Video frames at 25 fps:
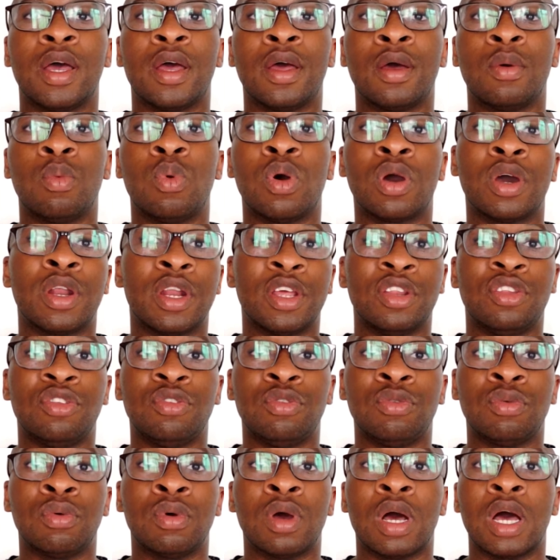what can I
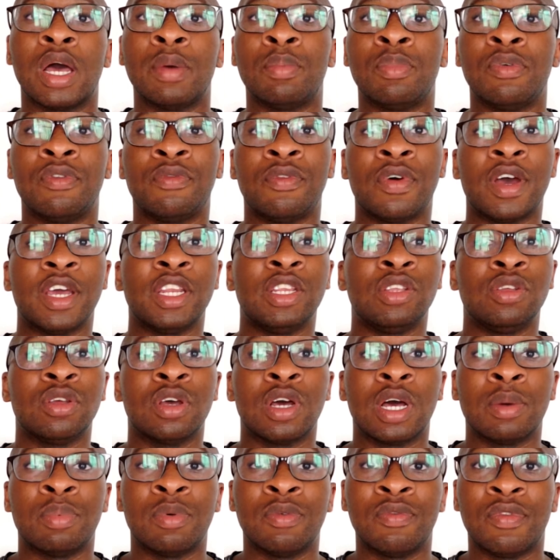do? I
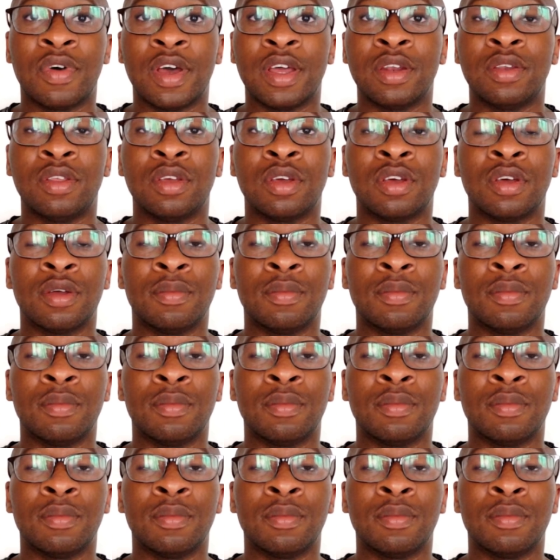provide